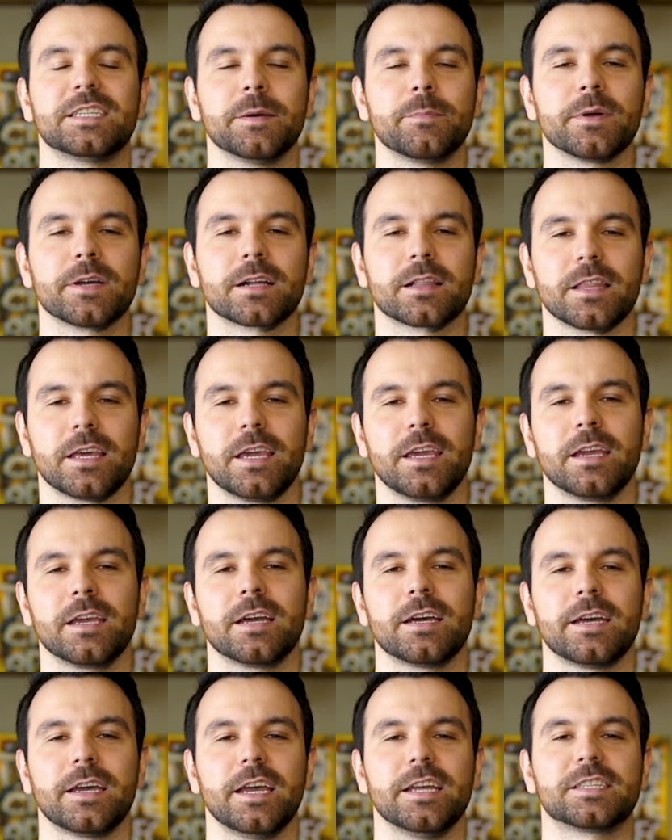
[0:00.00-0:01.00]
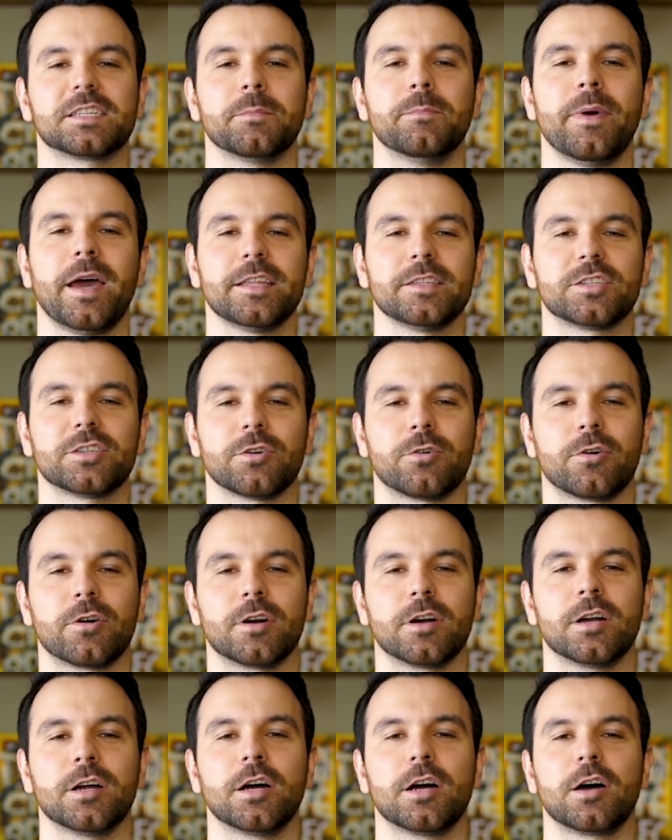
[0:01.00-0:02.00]
Typically, it's a
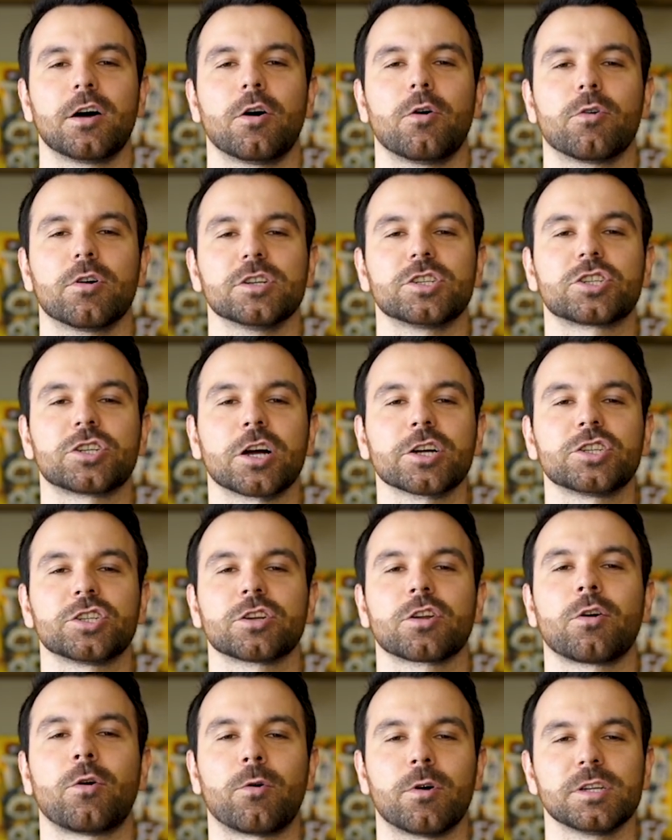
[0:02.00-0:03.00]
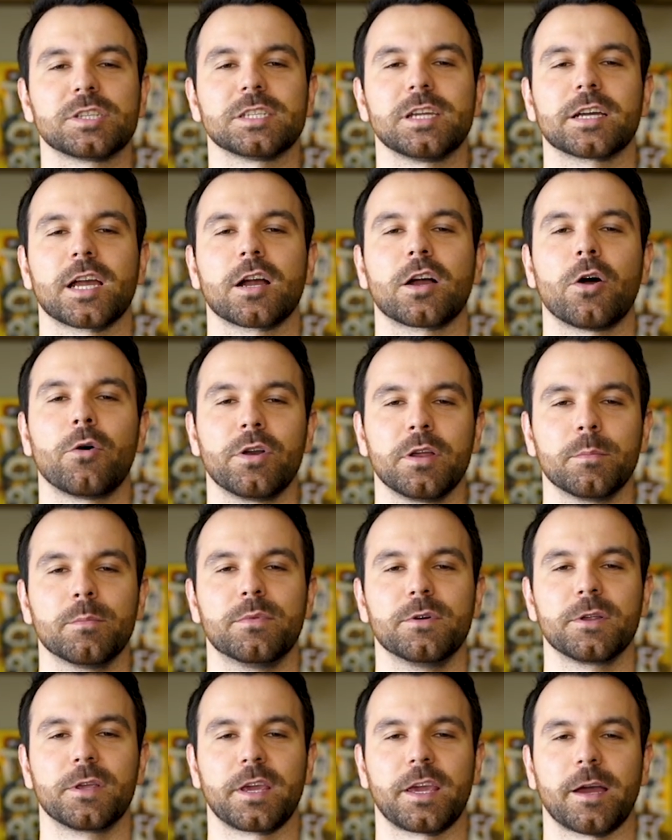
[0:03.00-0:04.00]
mentor or a structured course like a coding
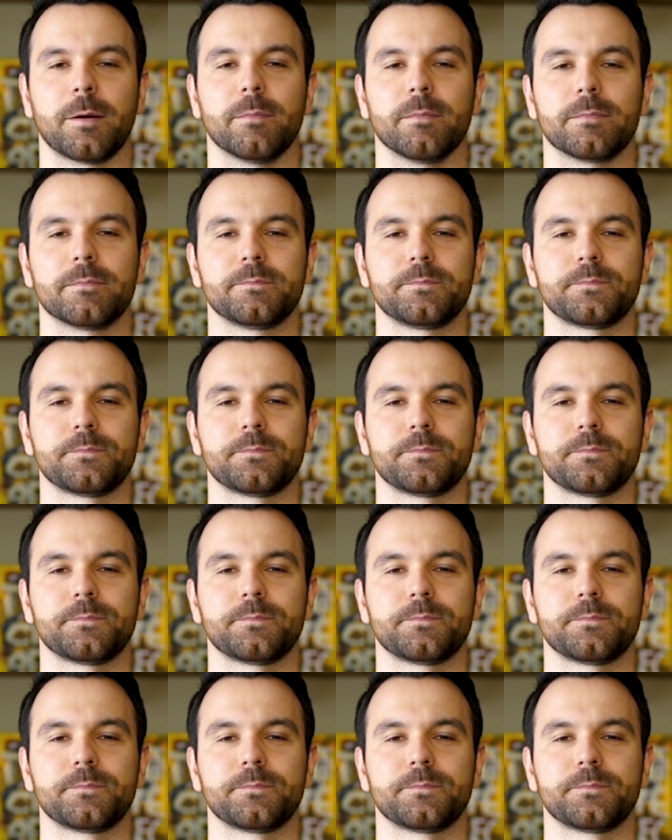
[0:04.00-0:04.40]
bootcamp.